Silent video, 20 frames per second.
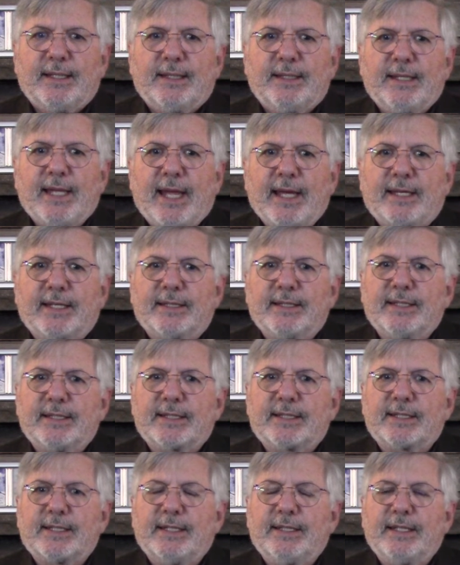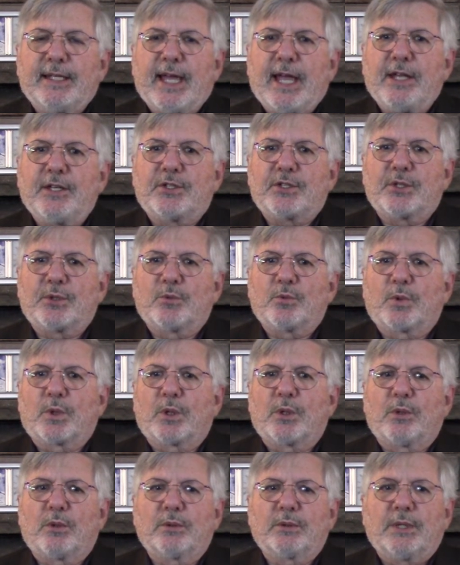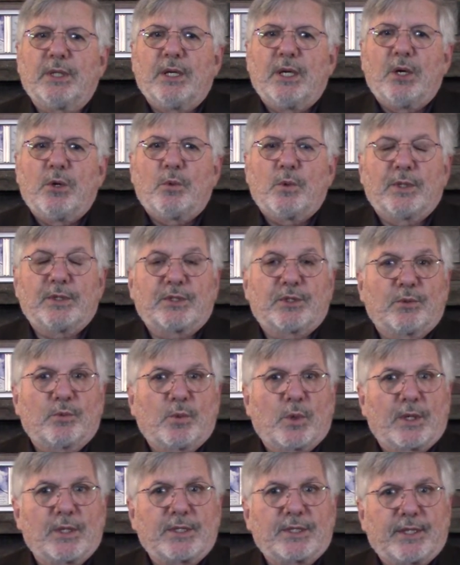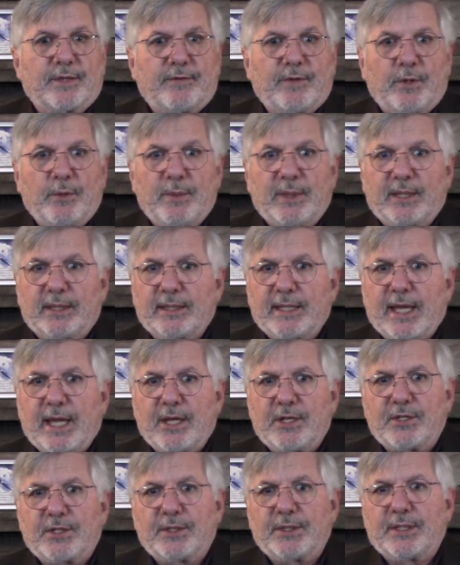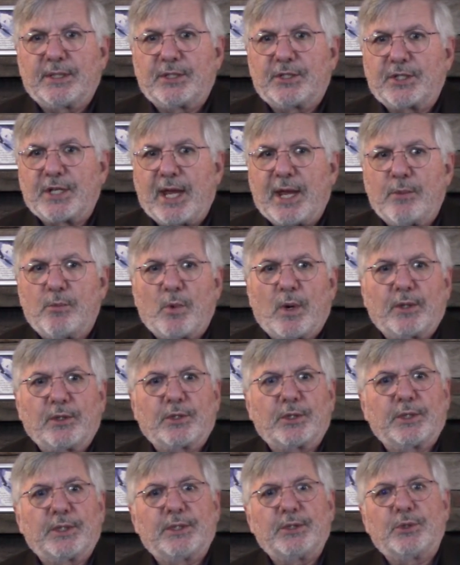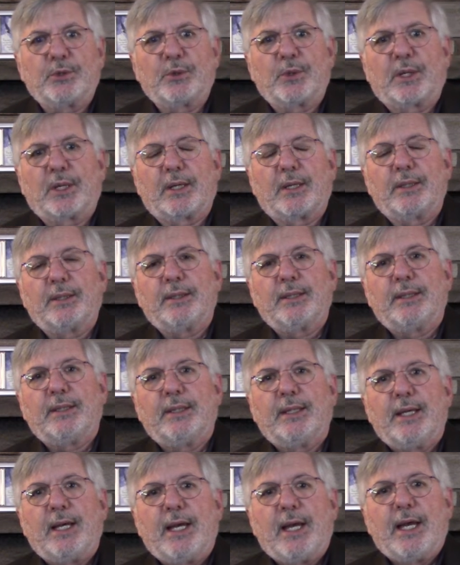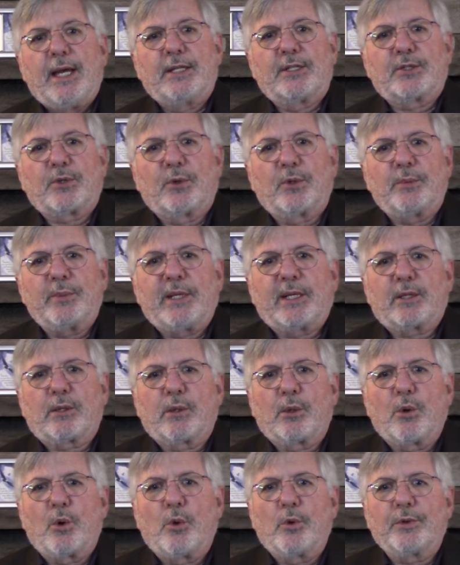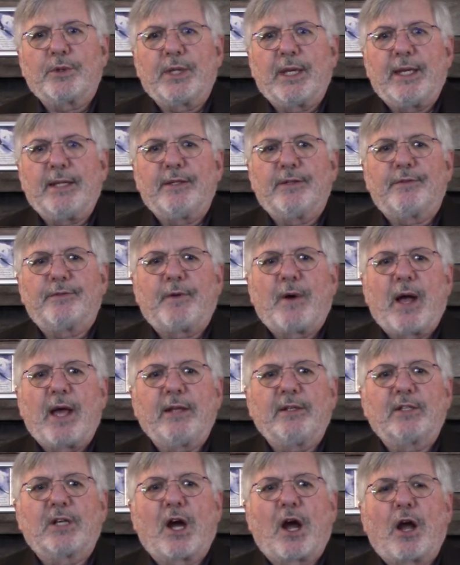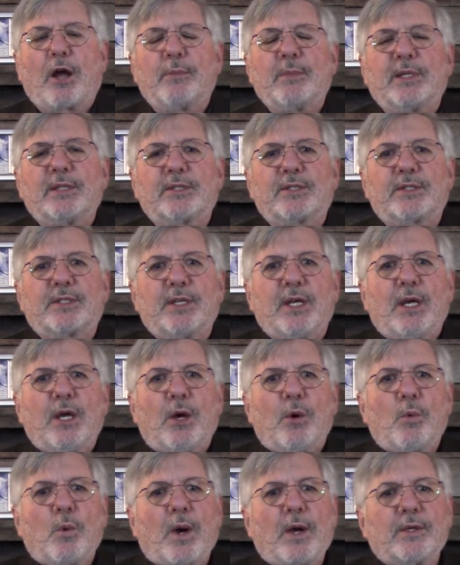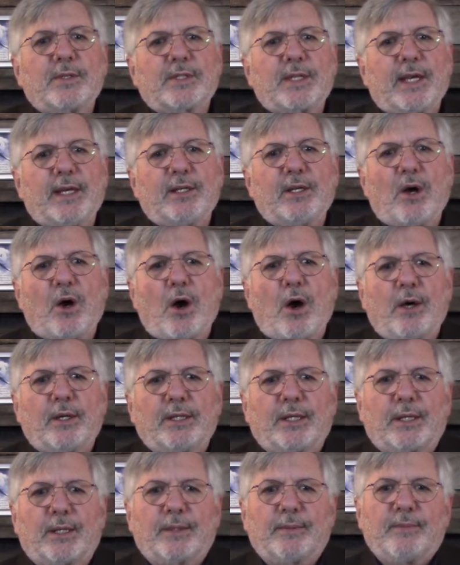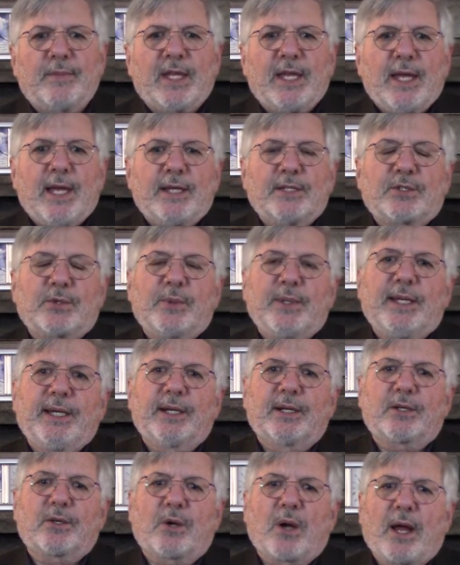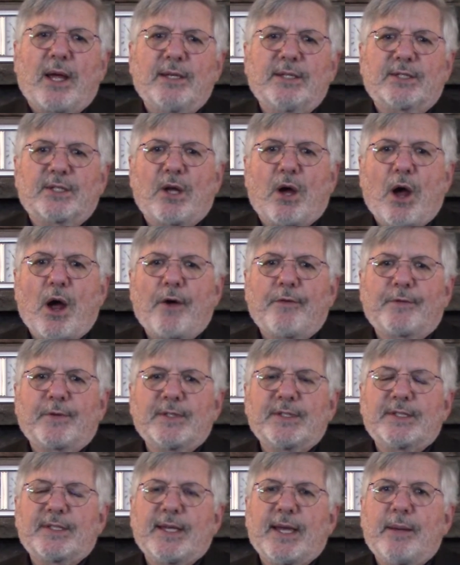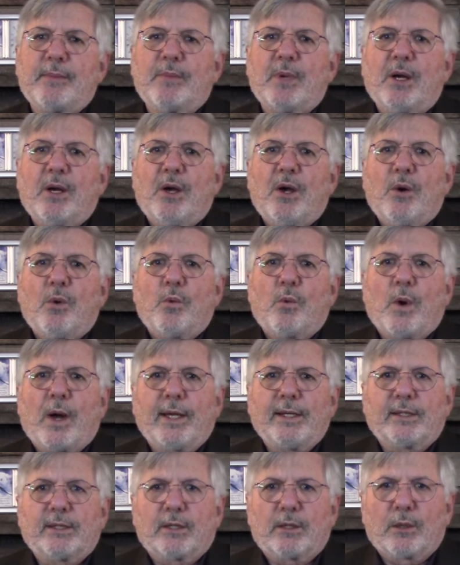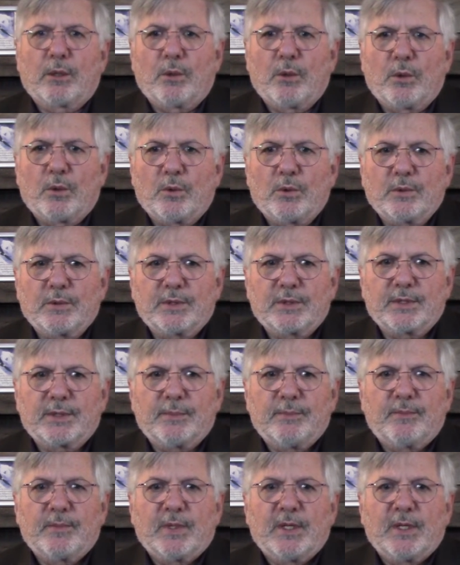Nakedness in the ancient world was the worst of humiliation and shame one could endure. And so to be clothed in the fine garments was an honor. And so here Christ offers them white clothes.